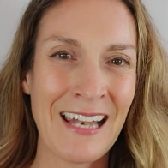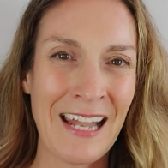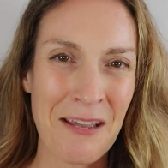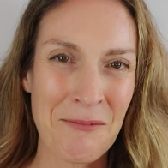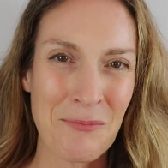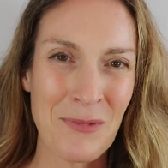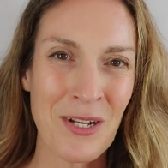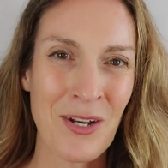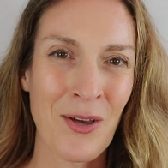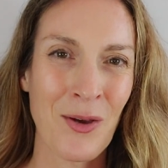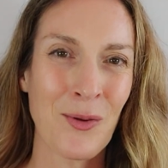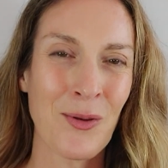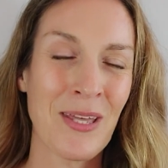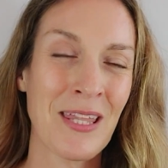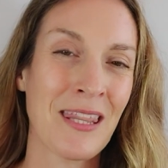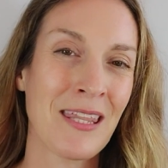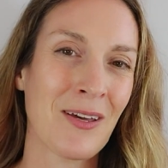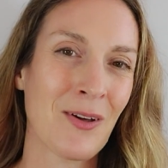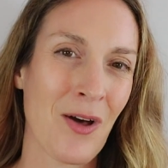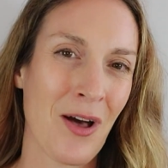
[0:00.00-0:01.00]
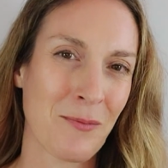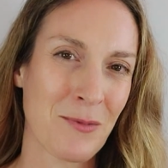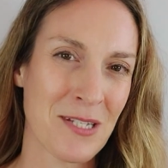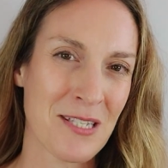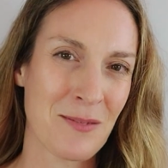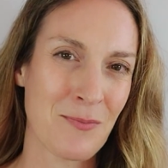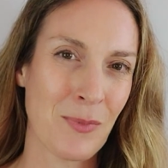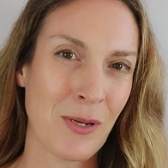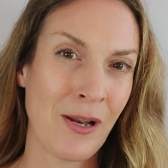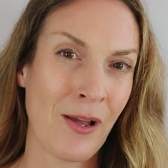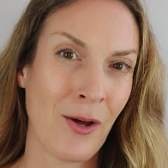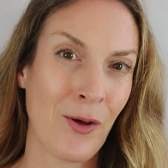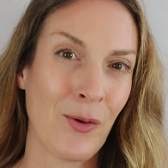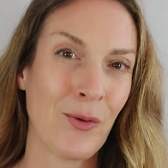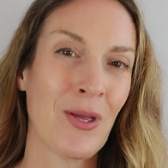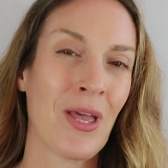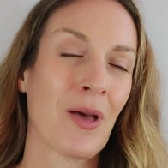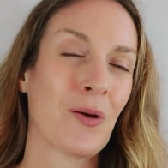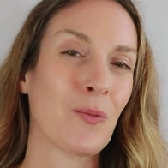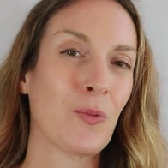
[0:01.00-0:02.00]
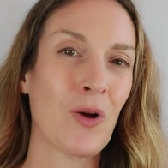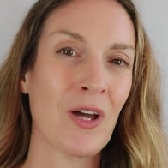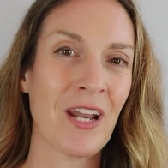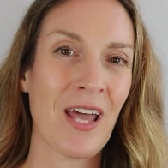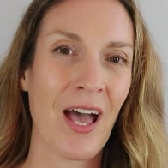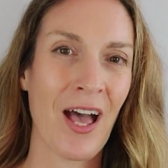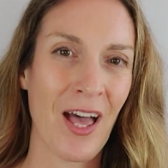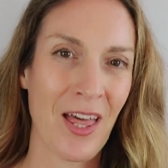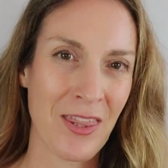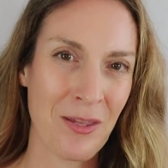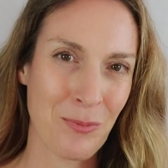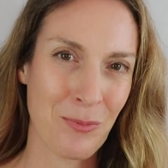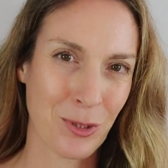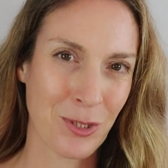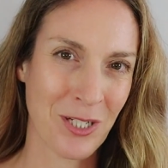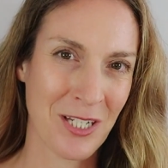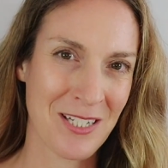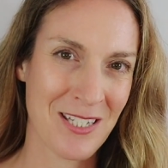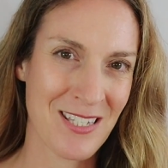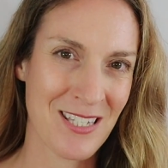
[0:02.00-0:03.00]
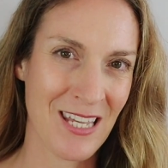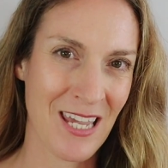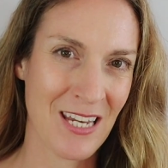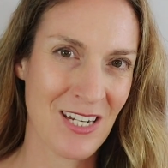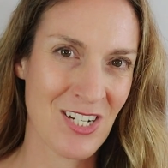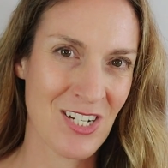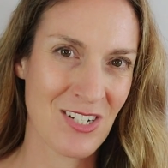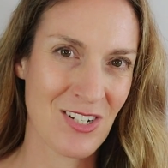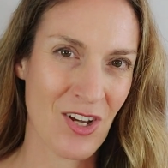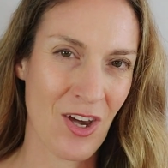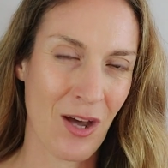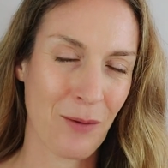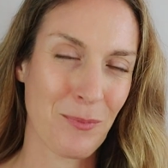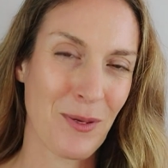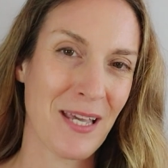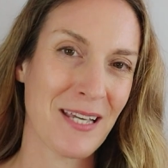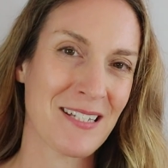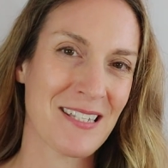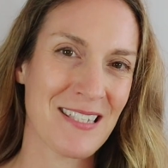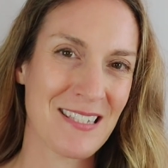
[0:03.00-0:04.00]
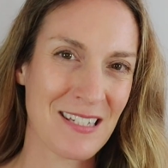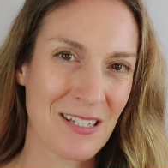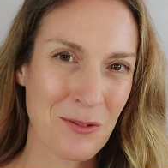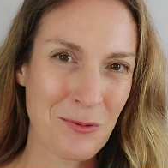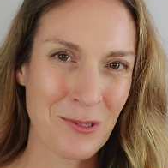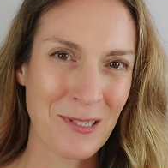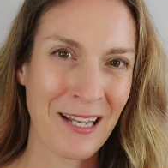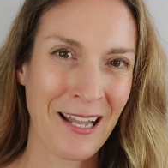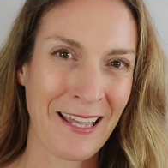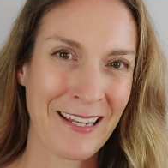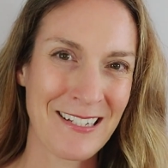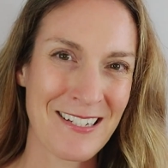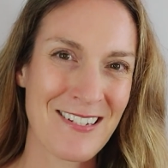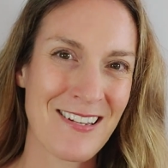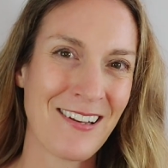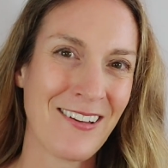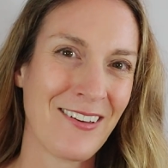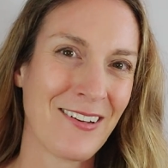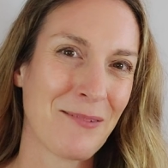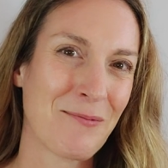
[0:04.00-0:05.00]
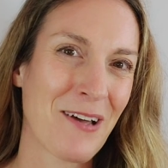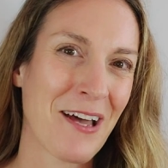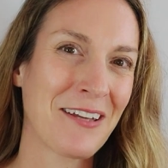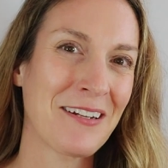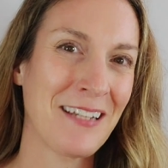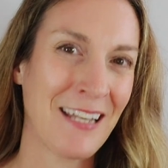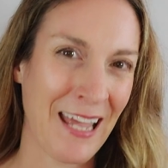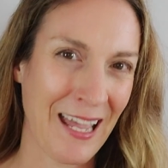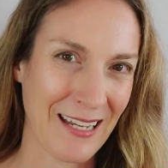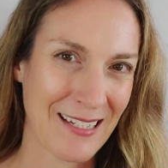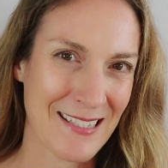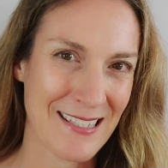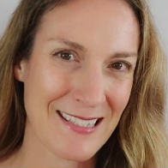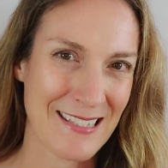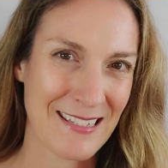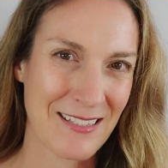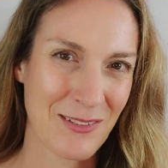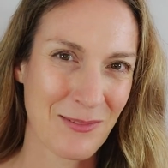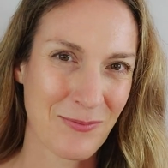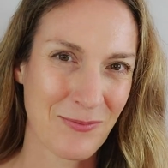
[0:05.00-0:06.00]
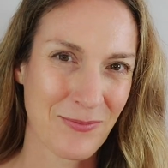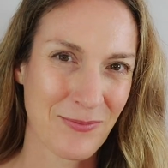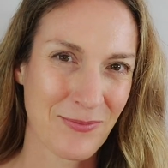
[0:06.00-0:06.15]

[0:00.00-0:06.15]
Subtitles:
let me know in the comments below what other pronunciation topics you would like to learn about next.